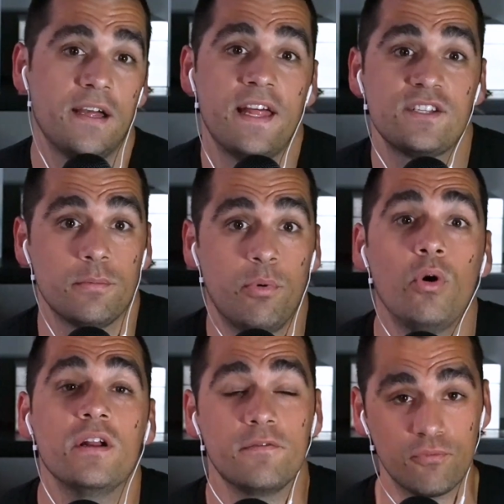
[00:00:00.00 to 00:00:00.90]
And that's the
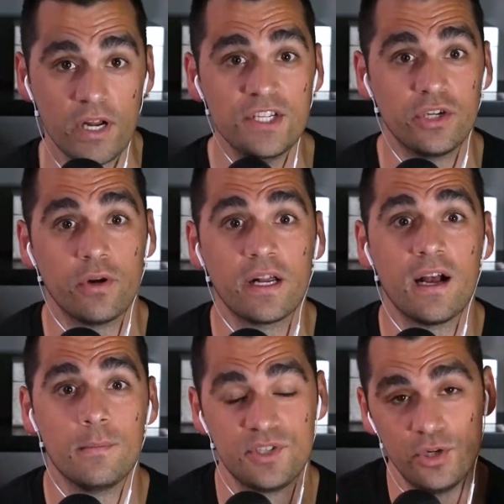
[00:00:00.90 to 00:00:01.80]
point of raising your
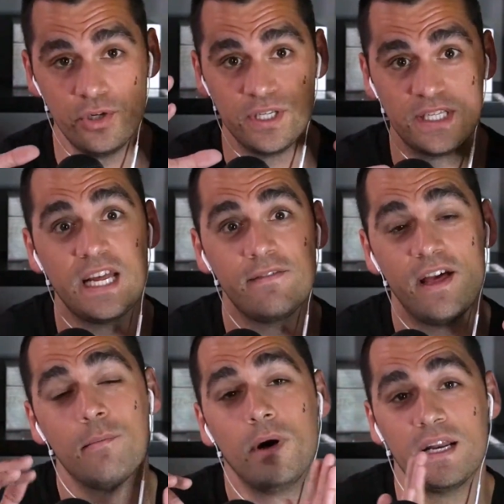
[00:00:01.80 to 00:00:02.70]
income. So you can save
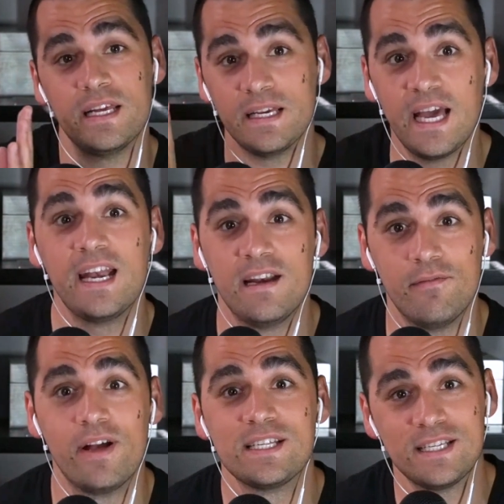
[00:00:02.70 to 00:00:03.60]
that money, get it
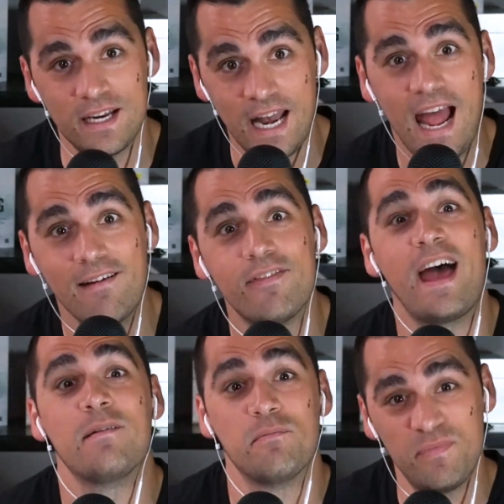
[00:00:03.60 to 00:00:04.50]
invested, and have that